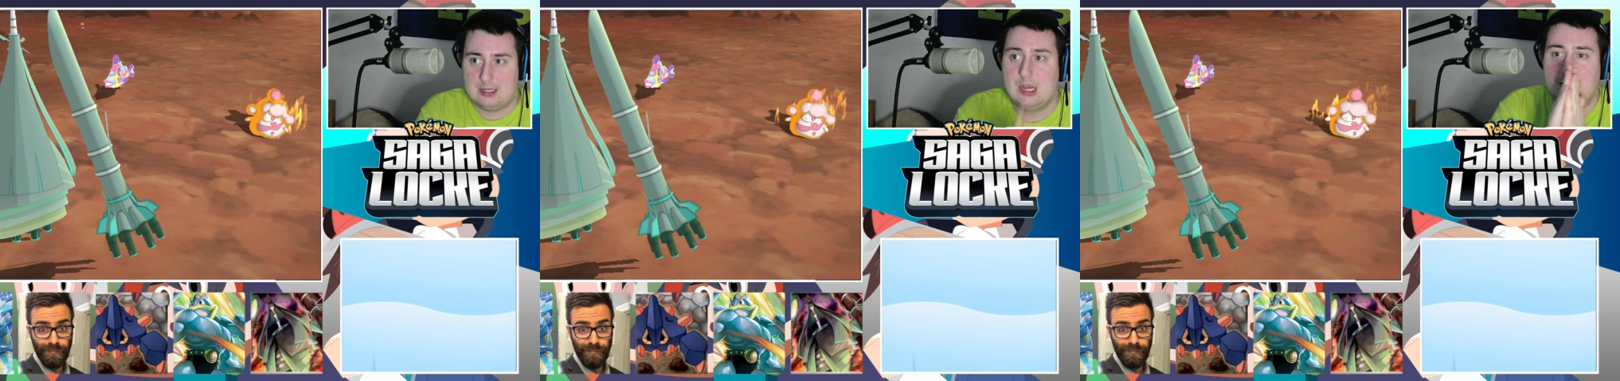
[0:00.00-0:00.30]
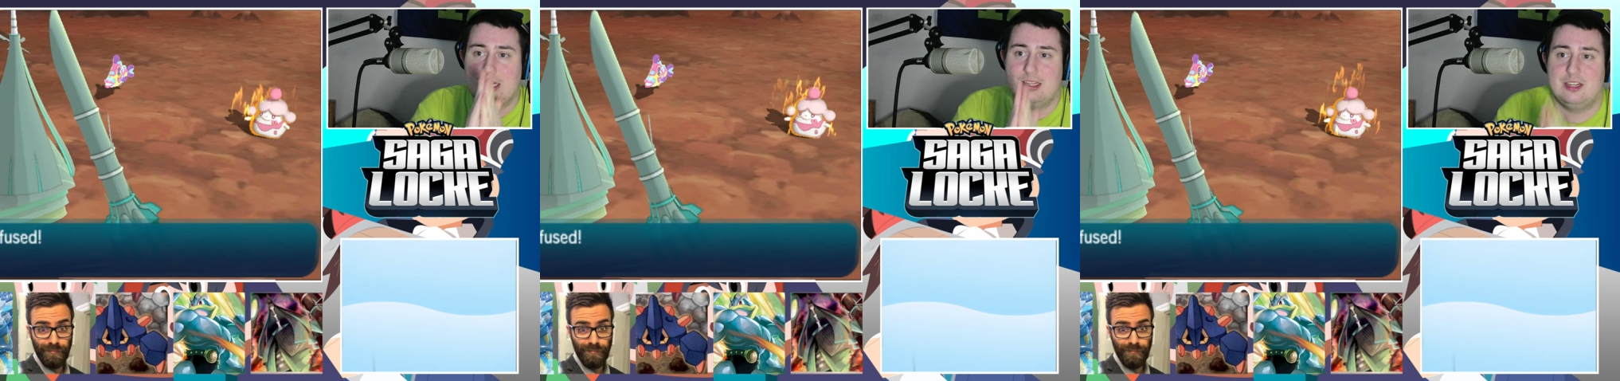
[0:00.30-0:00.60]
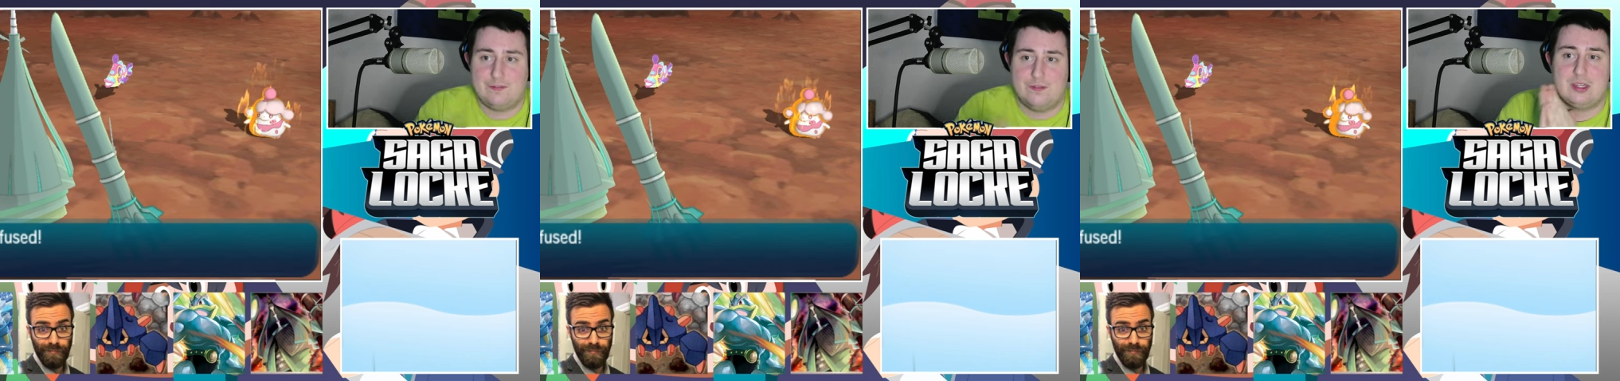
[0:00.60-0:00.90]
Speaker 1: This is your
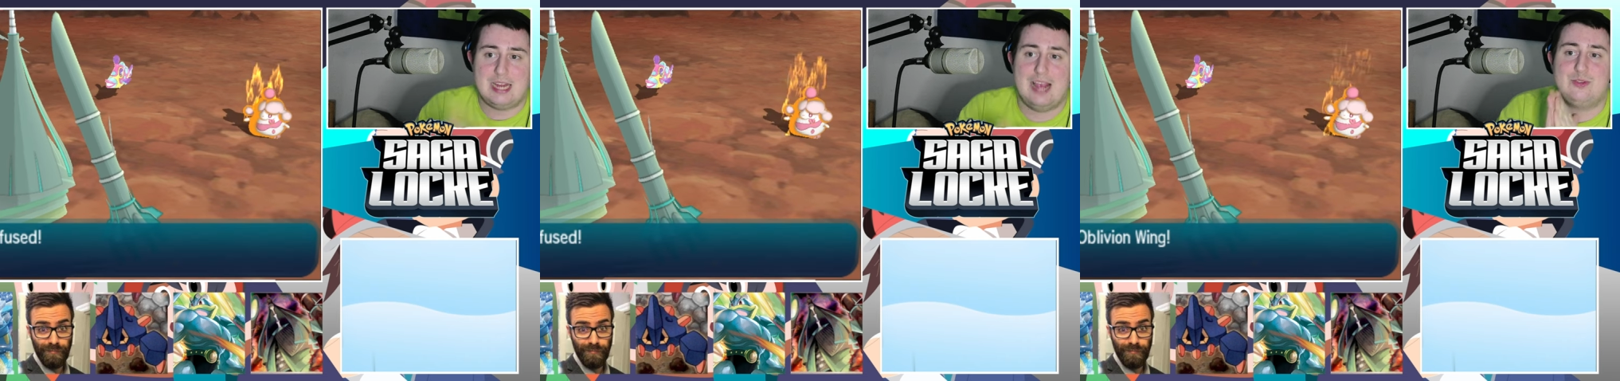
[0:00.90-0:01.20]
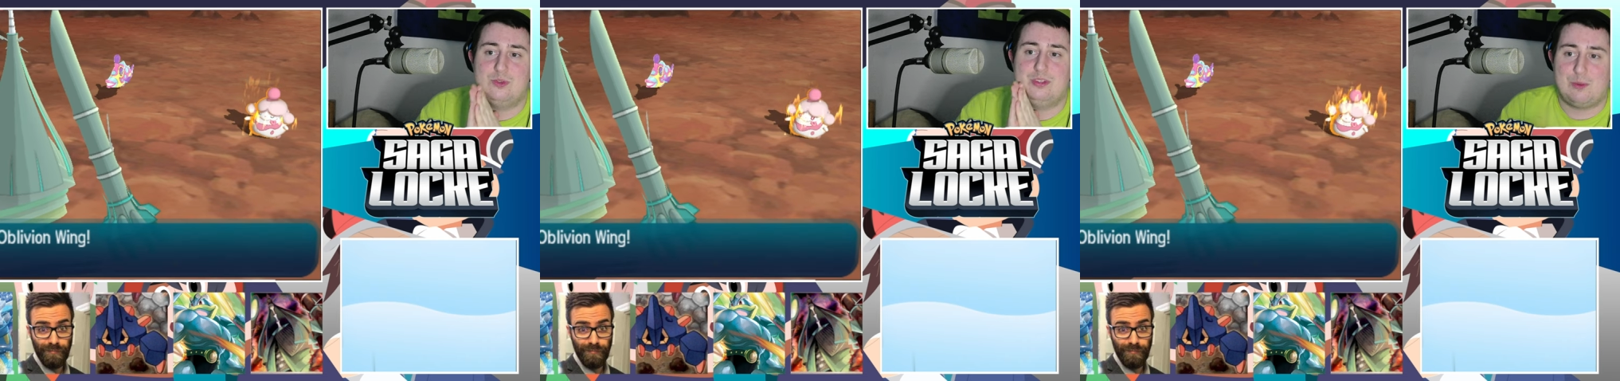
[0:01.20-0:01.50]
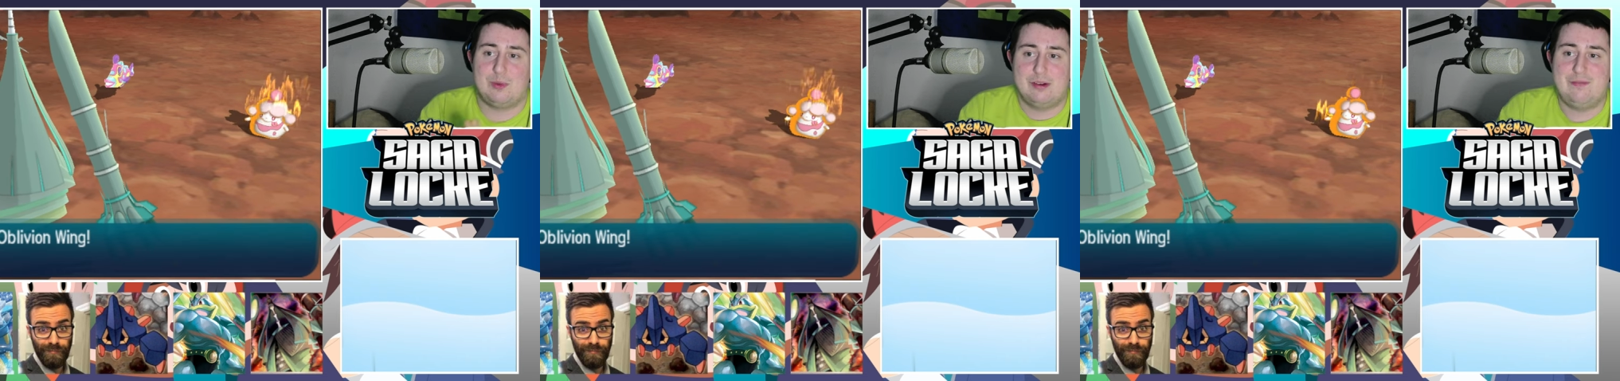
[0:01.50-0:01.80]
first actual like
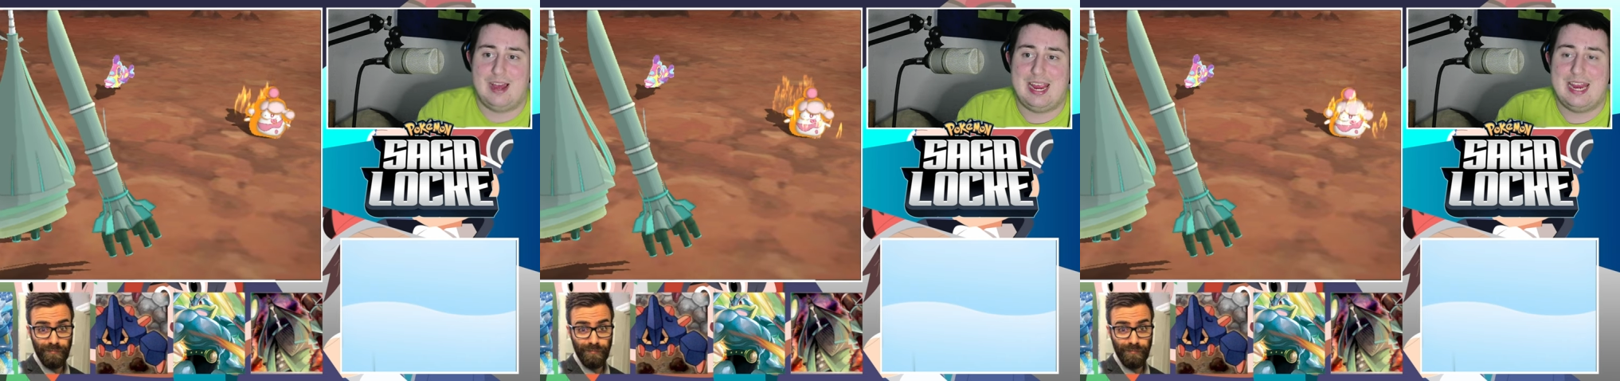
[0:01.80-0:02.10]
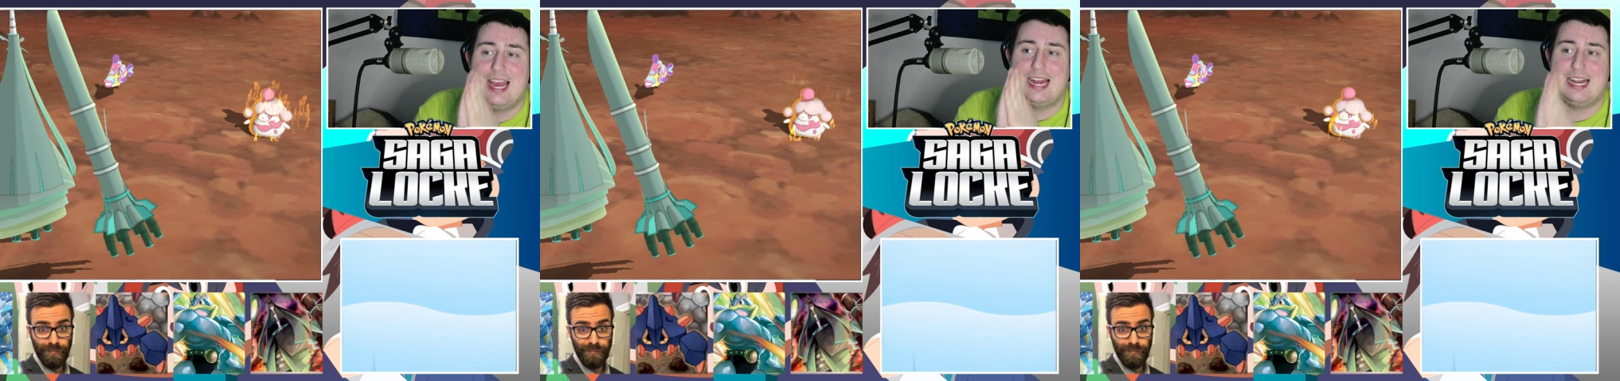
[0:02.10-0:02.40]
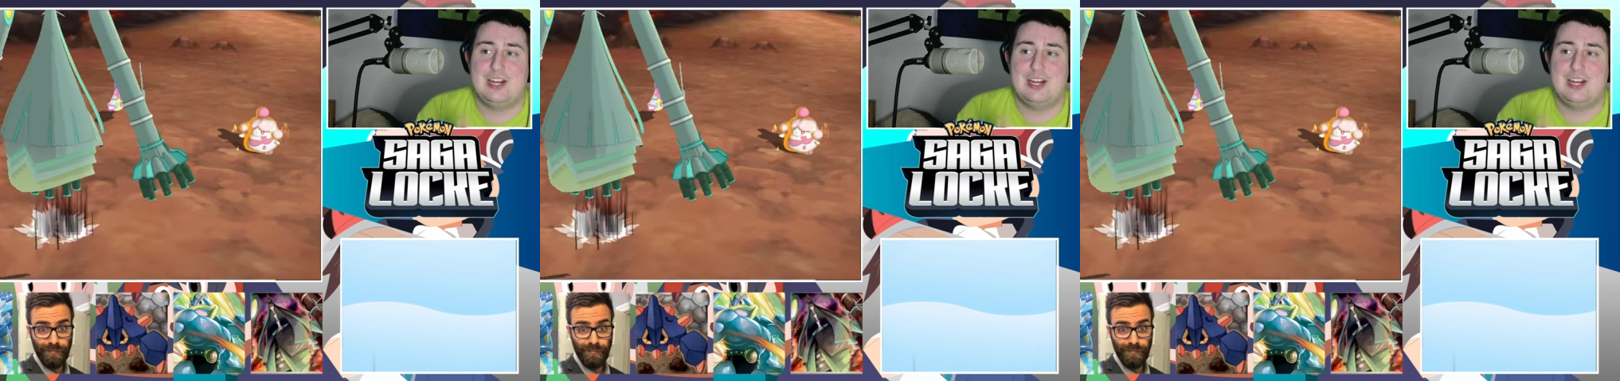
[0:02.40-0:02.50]
real fight. I need you to